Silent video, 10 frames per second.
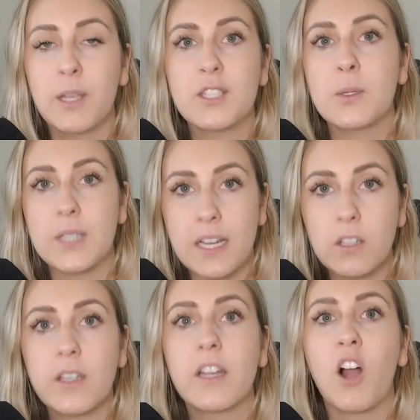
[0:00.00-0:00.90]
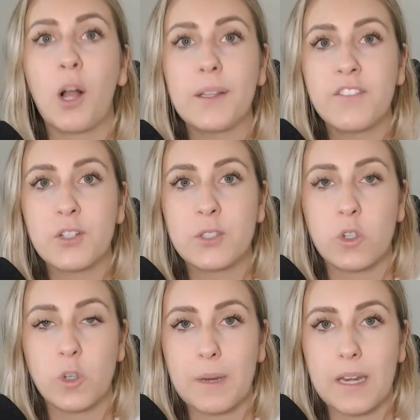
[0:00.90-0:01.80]
So take a look at all of your
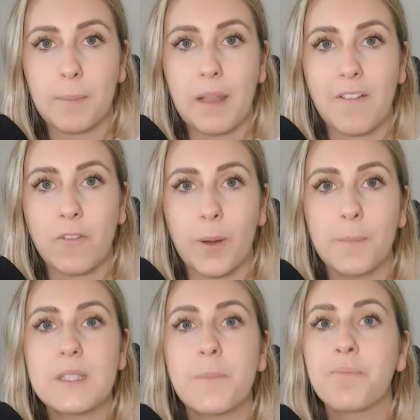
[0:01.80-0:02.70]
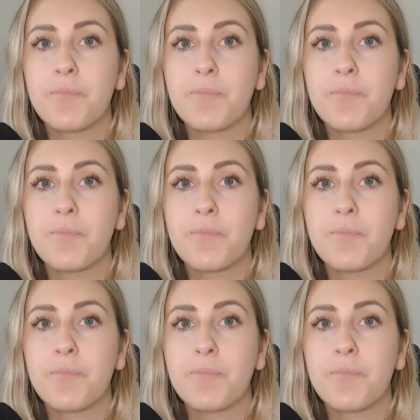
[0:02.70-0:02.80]
social media platforms,